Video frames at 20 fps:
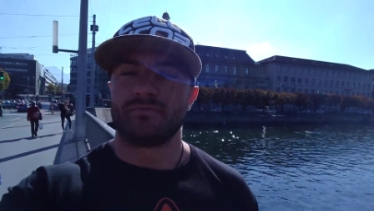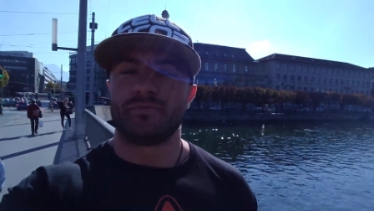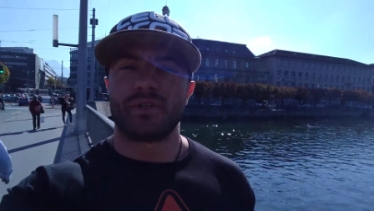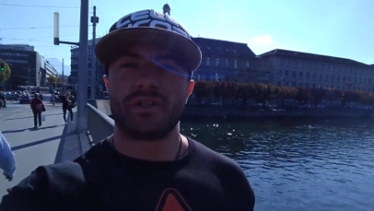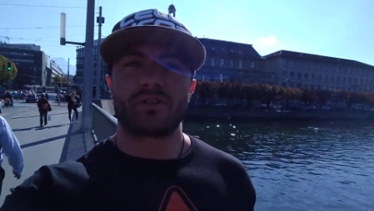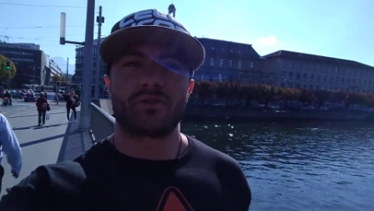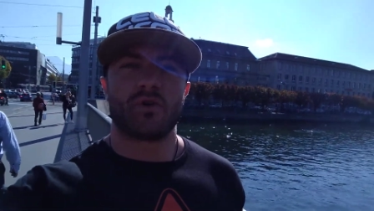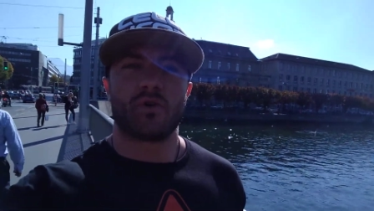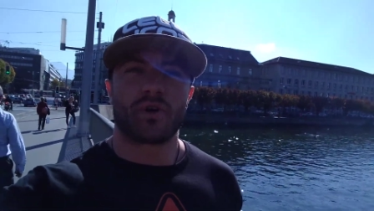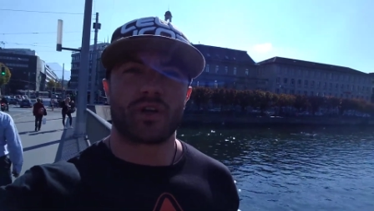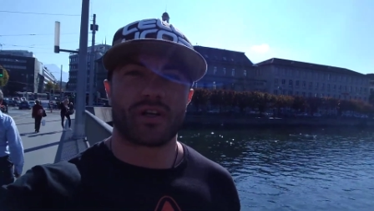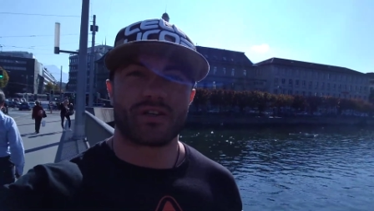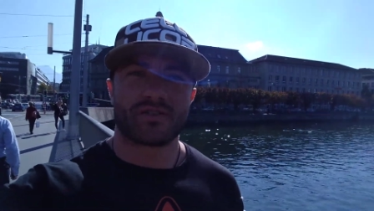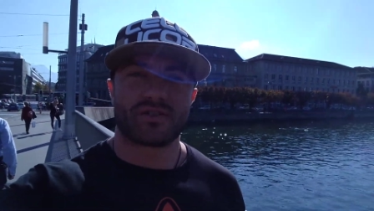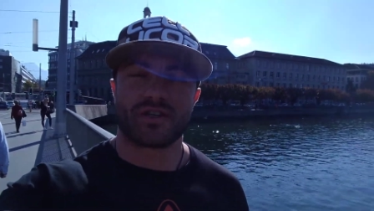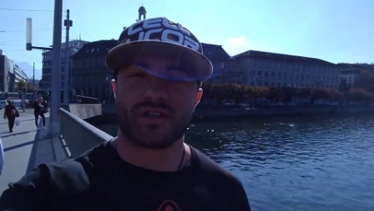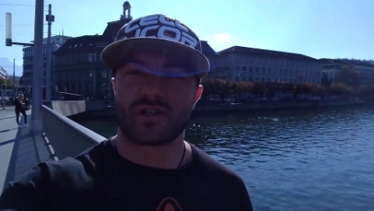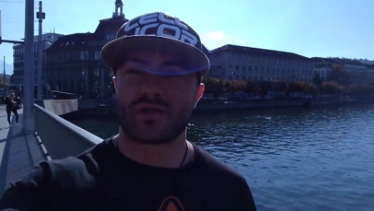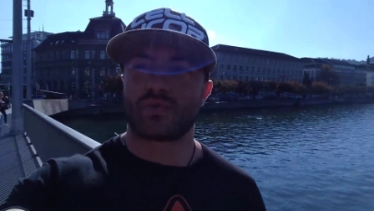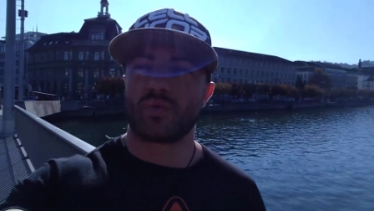Bitcoin has
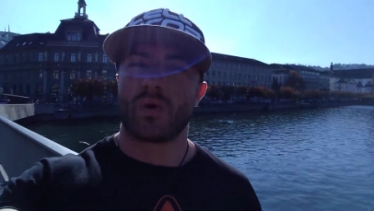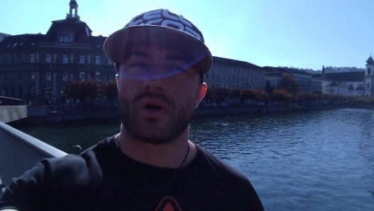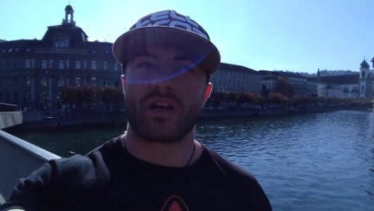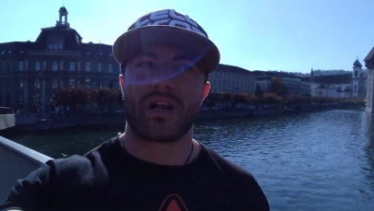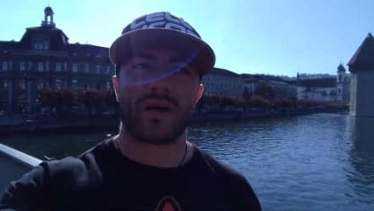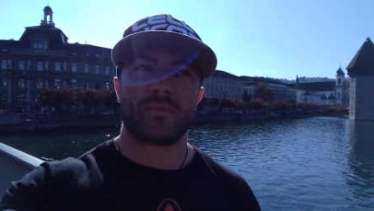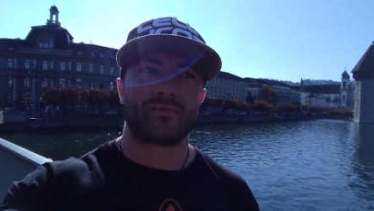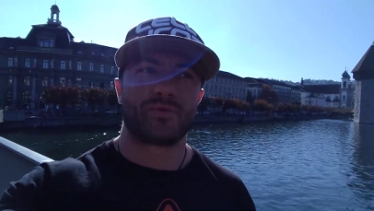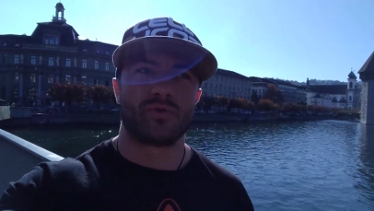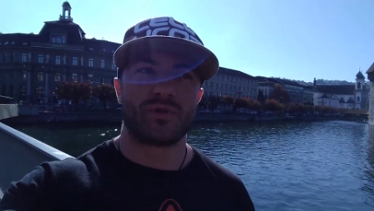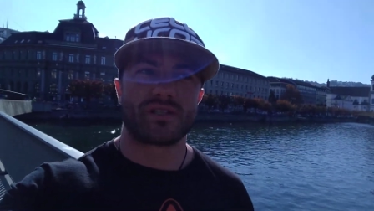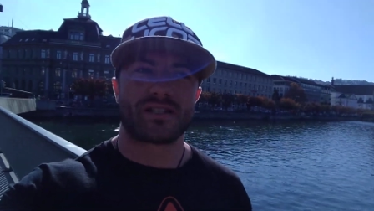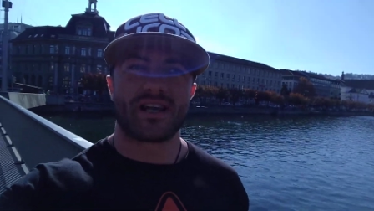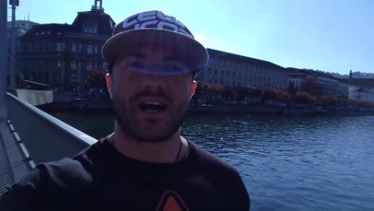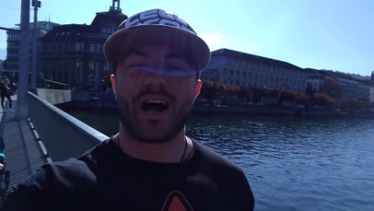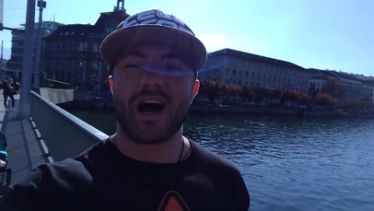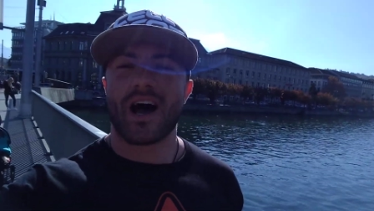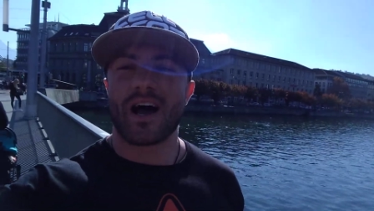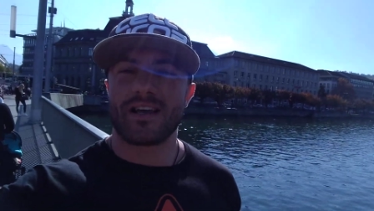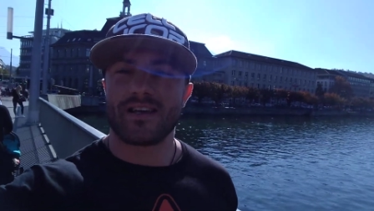just went up to its
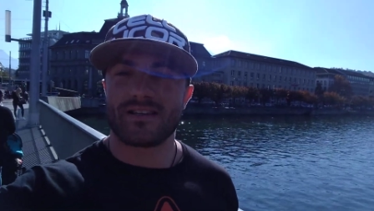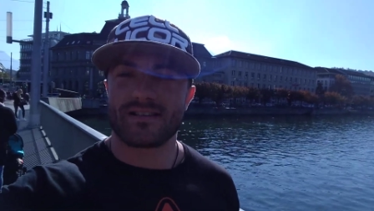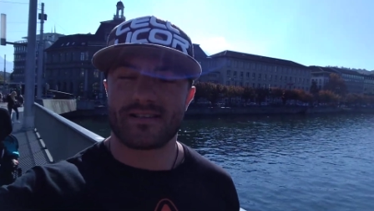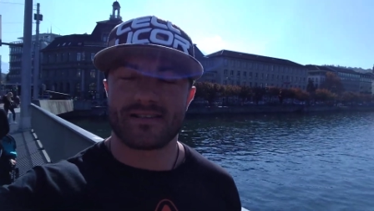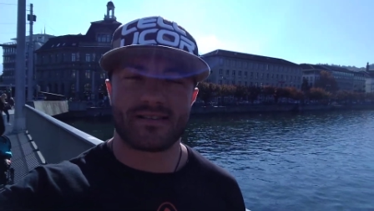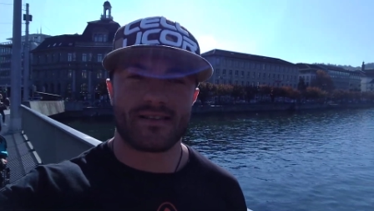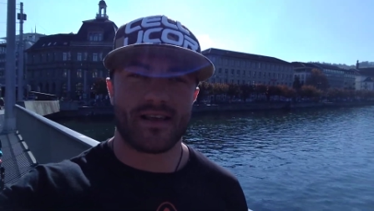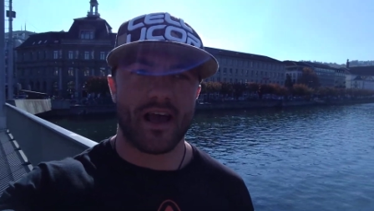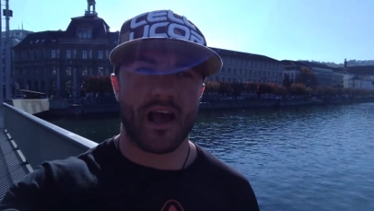highest